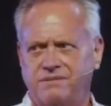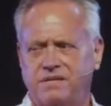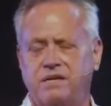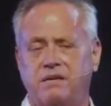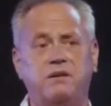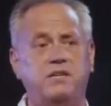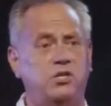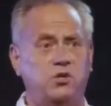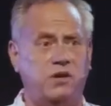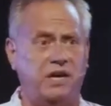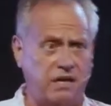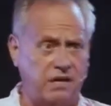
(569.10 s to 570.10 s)
Oh, did you
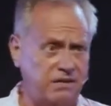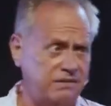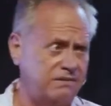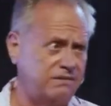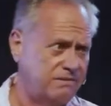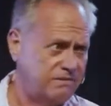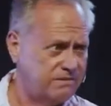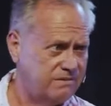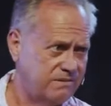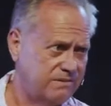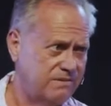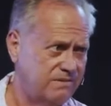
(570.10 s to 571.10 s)
hear?
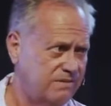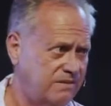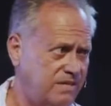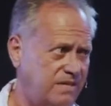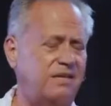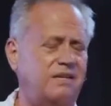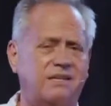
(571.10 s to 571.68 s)
Huh?